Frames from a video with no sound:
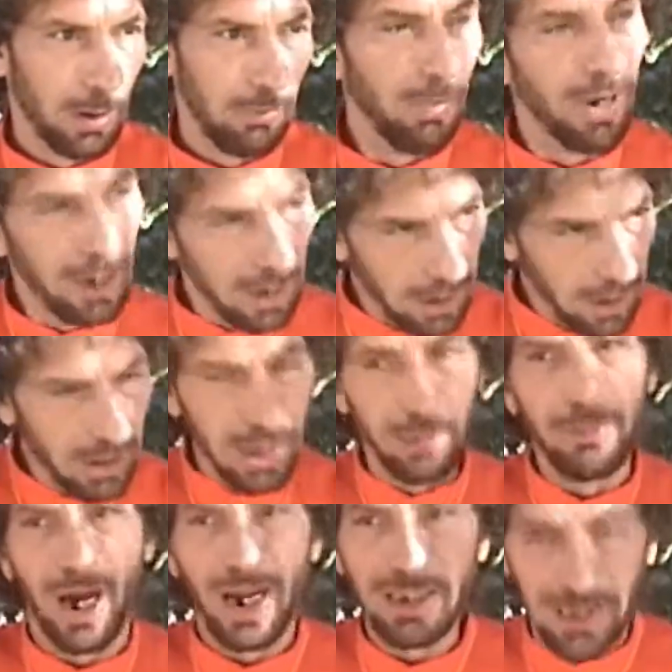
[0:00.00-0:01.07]
But it is the
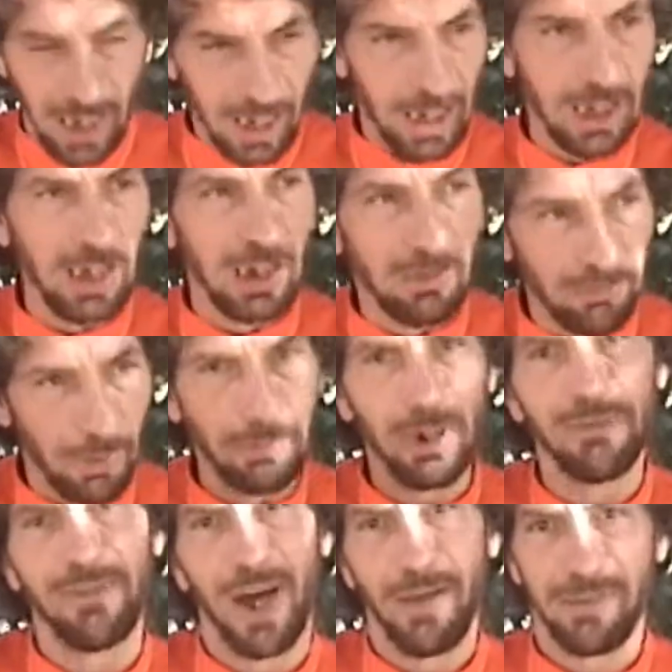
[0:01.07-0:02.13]
mind taken in from
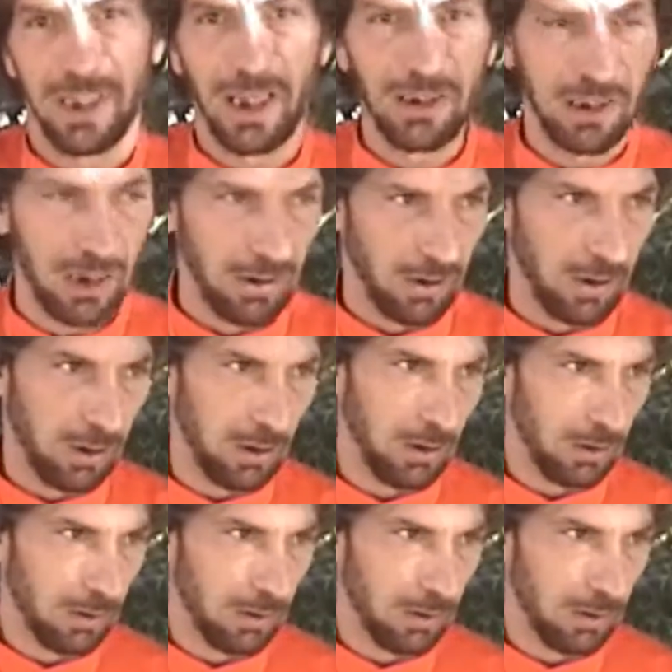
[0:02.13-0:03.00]
the five senses.